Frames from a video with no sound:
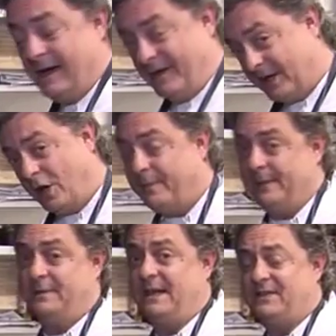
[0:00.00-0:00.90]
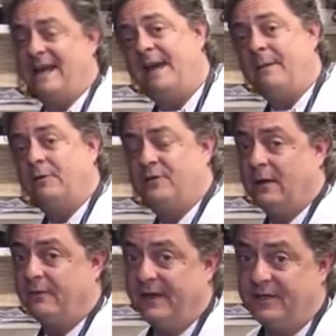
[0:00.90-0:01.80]
I think a lot of people get scared about
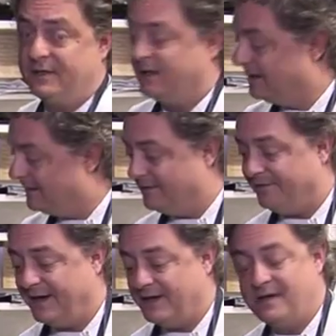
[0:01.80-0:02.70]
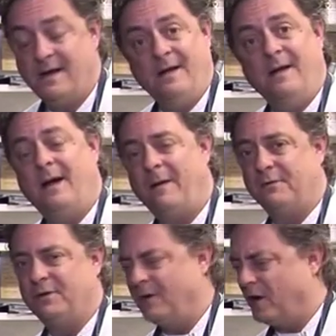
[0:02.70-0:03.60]
shellfish and fish, about
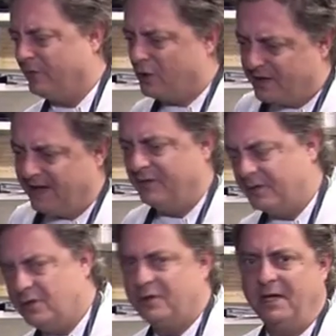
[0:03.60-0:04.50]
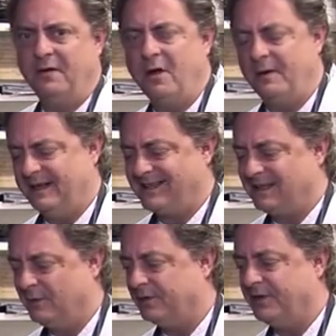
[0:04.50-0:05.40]
sort of overcooking, undercooking, and knowing
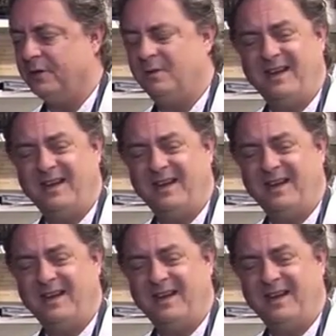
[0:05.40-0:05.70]
exactly what to do with